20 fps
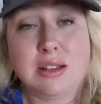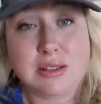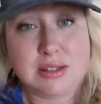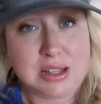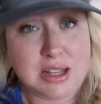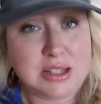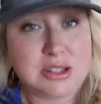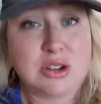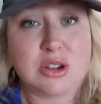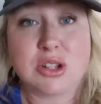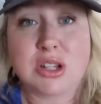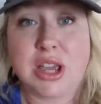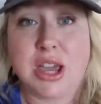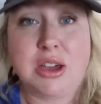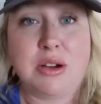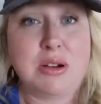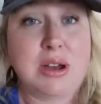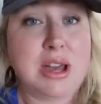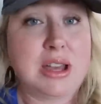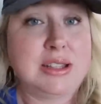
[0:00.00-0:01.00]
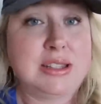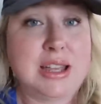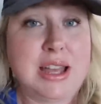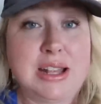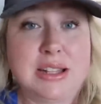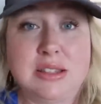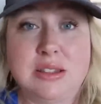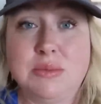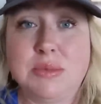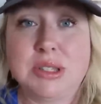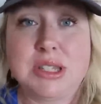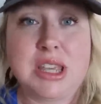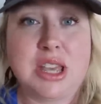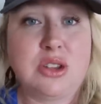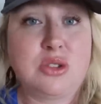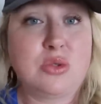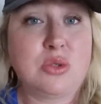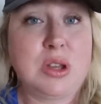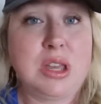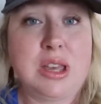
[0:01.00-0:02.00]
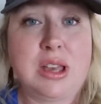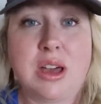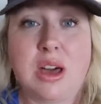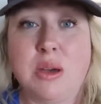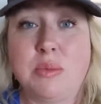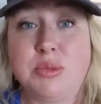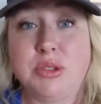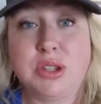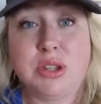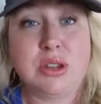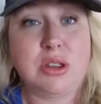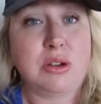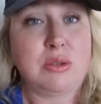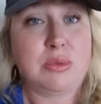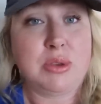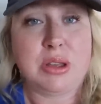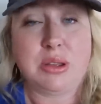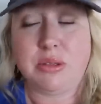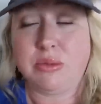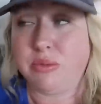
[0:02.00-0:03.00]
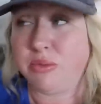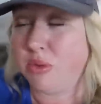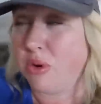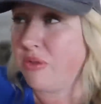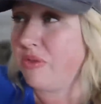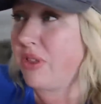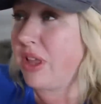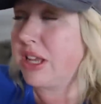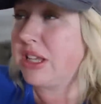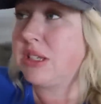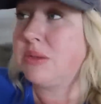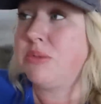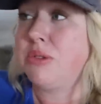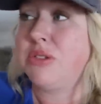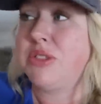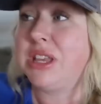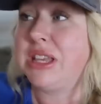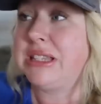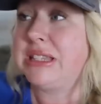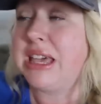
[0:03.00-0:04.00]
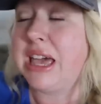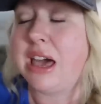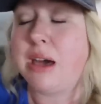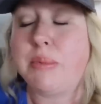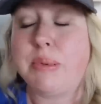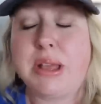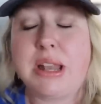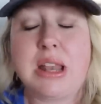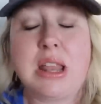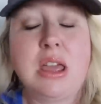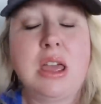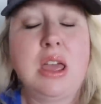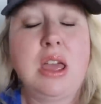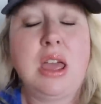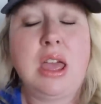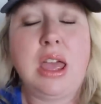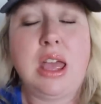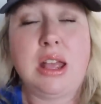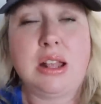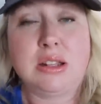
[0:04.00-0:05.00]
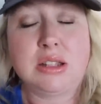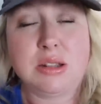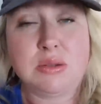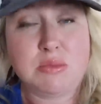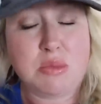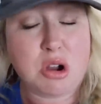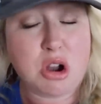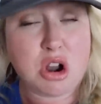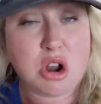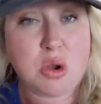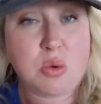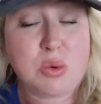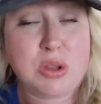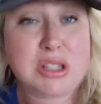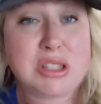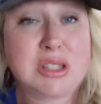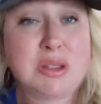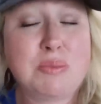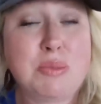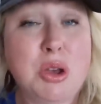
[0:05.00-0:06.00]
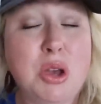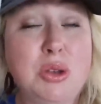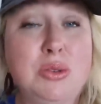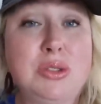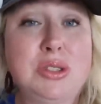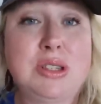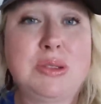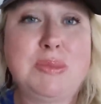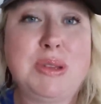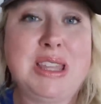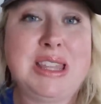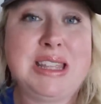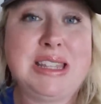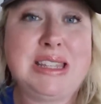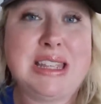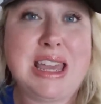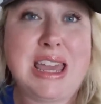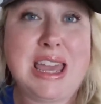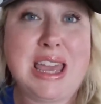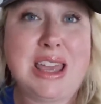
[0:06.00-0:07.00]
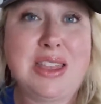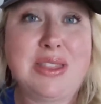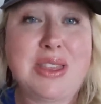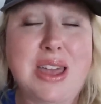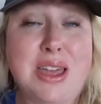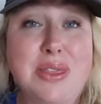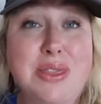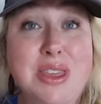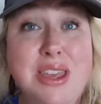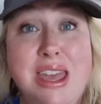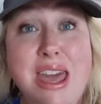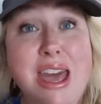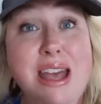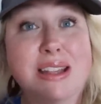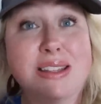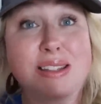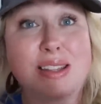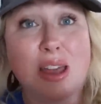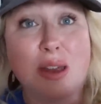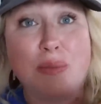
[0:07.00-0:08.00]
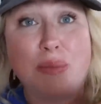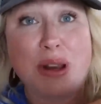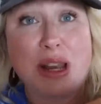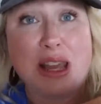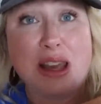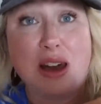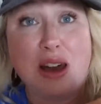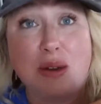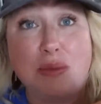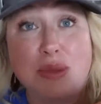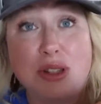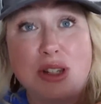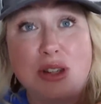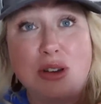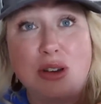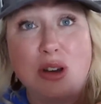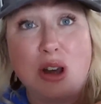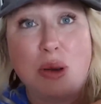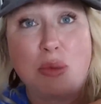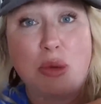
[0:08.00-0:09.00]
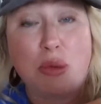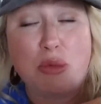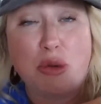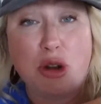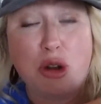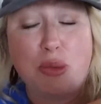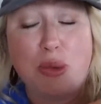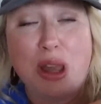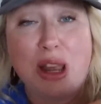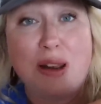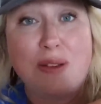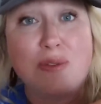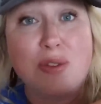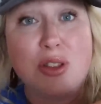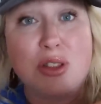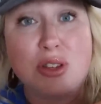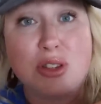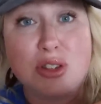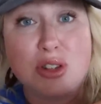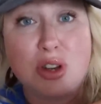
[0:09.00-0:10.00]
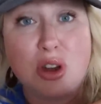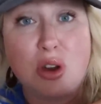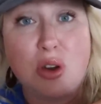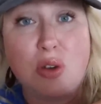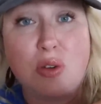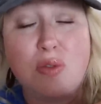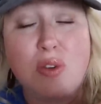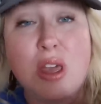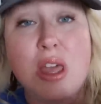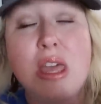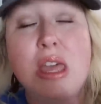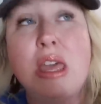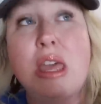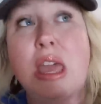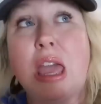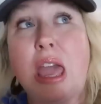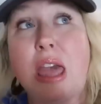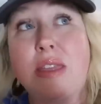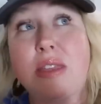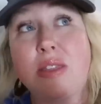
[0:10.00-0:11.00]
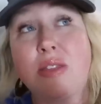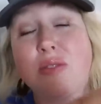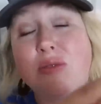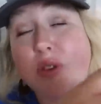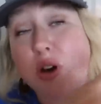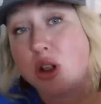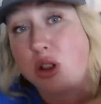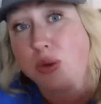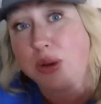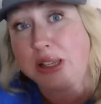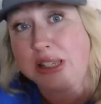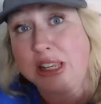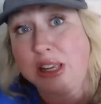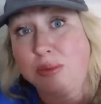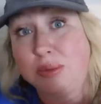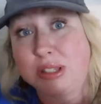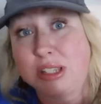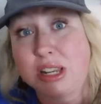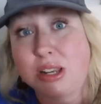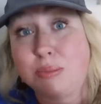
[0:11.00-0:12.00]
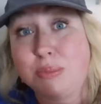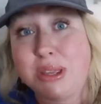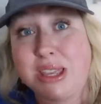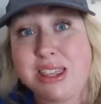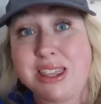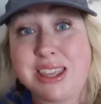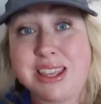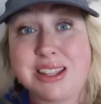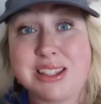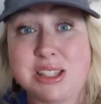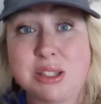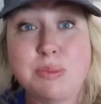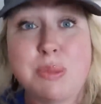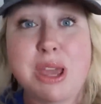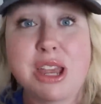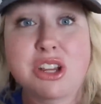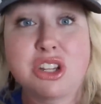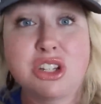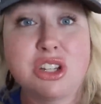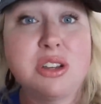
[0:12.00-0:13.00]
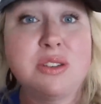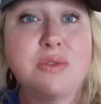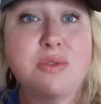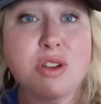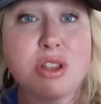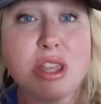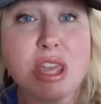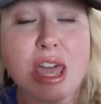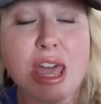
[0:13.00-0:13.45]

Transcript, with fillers: since our tile guys had some schedule hiccups, you know, we were flexible, things happen, and tomorrow was supposed to be the day that the gas company comes to hook up the propane for the stove, and then the following day was gonna be the inspection for